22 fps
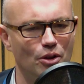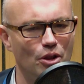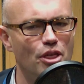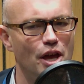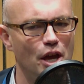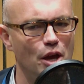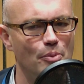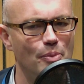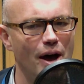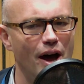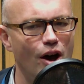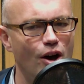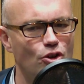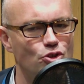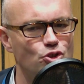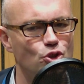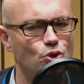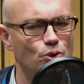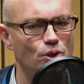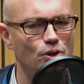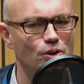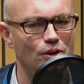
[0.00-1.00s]
think about our
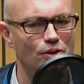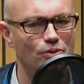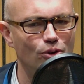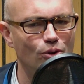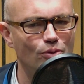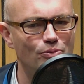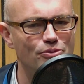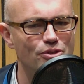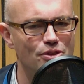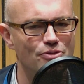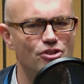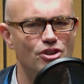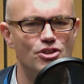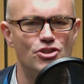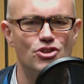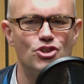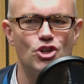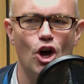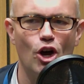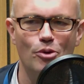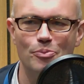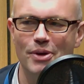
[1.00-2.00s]
school uniform for the
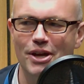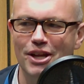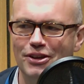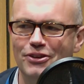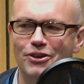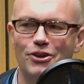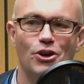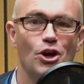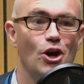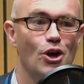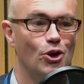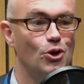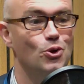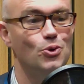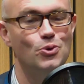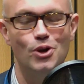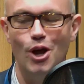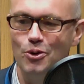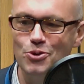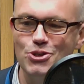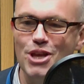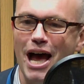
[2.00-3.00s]
first time in who
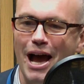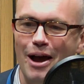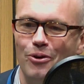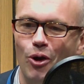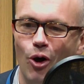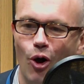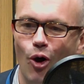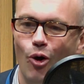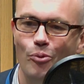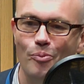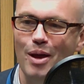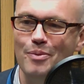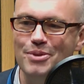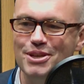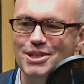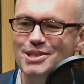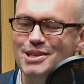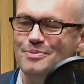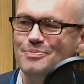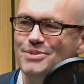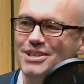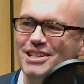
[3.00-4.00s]
knows how long. Maybe
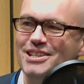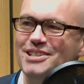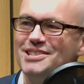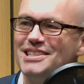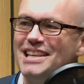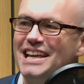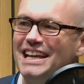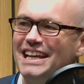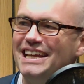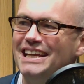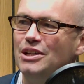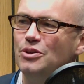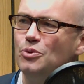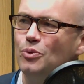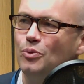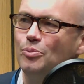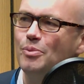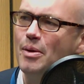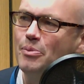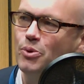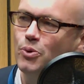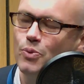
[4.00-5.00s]
somebody's thinking, oh,
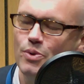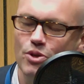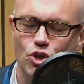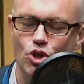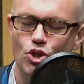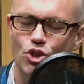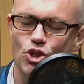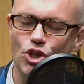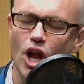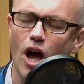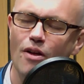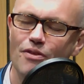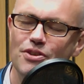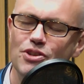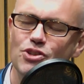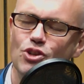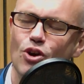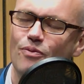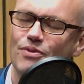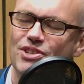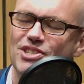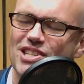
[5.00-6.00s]
maybe we should start this
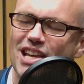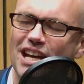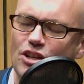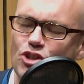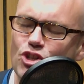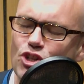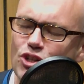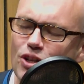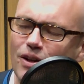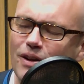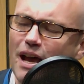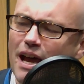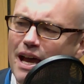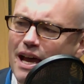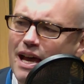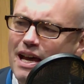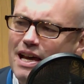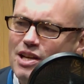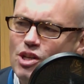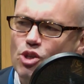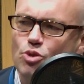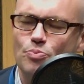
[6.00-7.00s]
conversation and
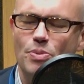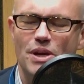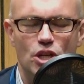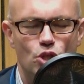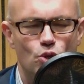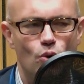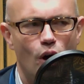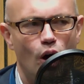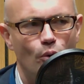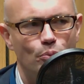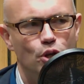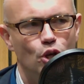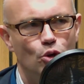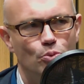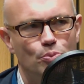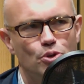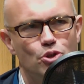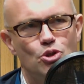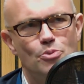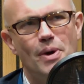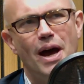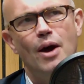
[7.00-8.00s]
speak to our
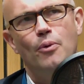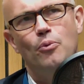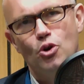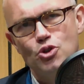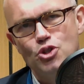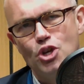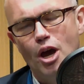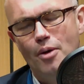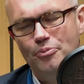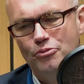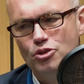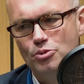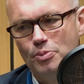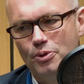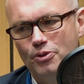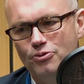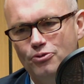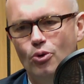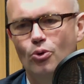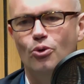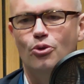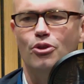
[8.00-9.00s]
pupils about what's comfortable
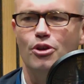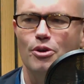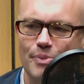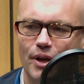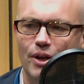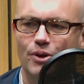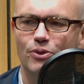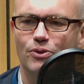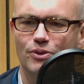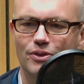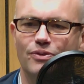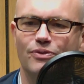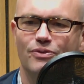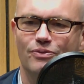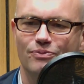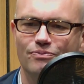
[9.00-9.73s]
for them and